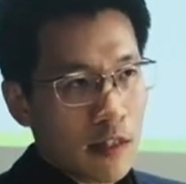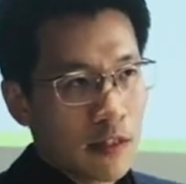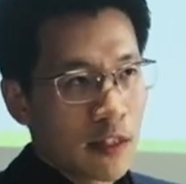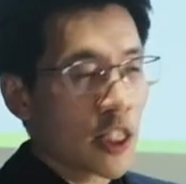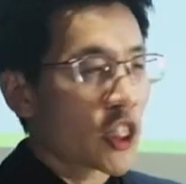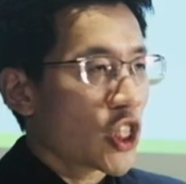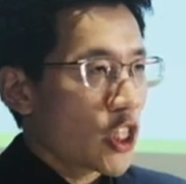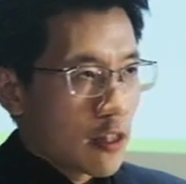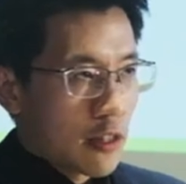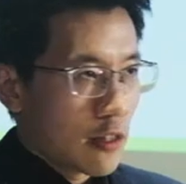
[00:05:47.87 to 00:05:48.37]

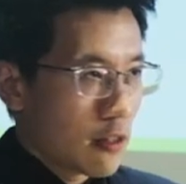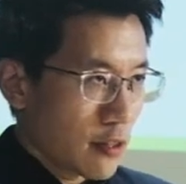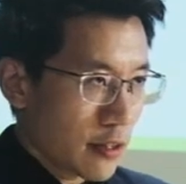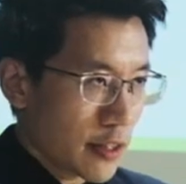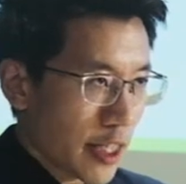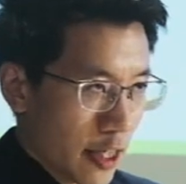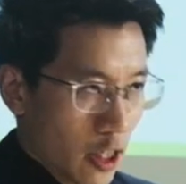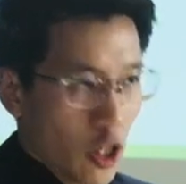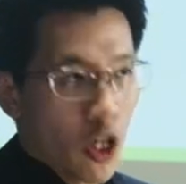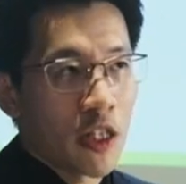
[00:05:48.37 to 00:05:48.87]
digital
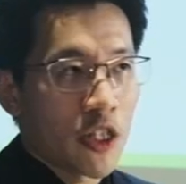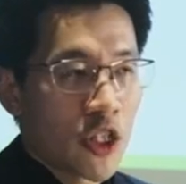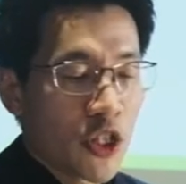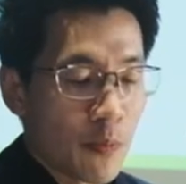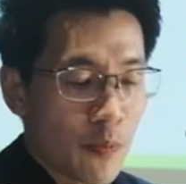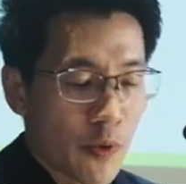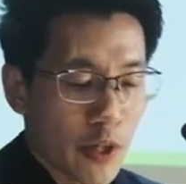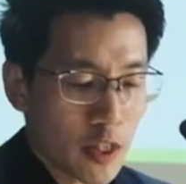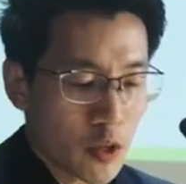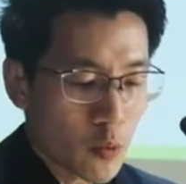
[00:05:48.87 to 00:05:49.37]
technology
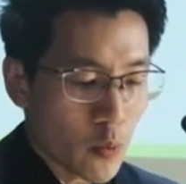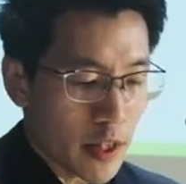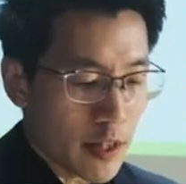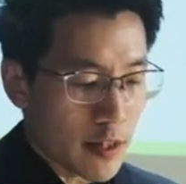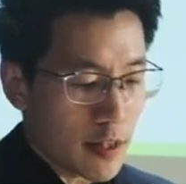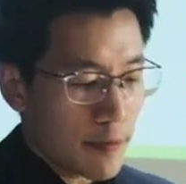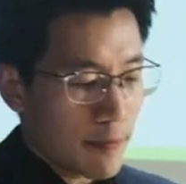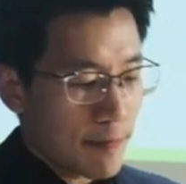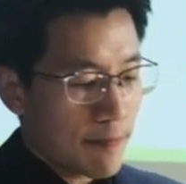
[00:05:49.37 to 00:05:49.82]
brings with it.